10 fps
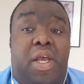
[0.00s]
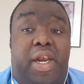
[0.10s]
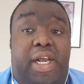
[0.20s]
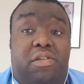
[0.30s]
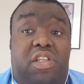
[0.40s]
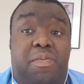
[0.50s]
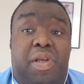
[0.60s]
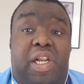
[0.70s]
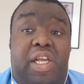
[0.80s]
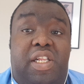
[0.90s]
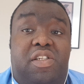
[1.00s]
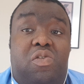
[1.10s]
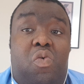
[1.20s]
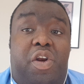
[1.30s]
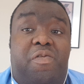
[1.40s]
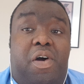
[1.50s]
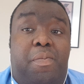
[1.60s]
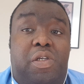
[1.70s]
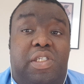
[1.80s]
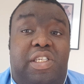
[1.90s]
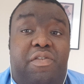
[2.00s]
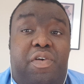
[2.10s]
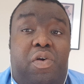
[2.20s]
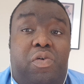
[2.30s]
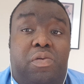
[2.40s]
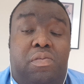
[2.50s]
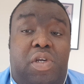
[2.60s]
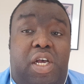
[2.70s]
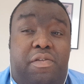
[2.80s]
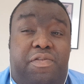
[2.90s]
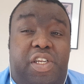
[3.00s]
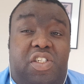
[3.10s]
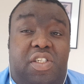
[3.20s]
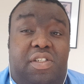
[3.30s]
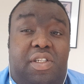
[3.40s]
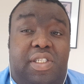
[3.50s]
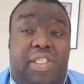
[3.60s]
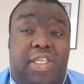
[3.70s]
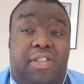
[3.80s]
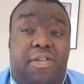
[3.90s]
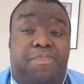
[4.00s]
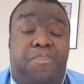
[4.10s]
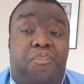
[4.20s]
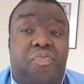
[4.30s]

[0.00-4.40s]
Now, typically this is one of our most difficult fixtures of the season.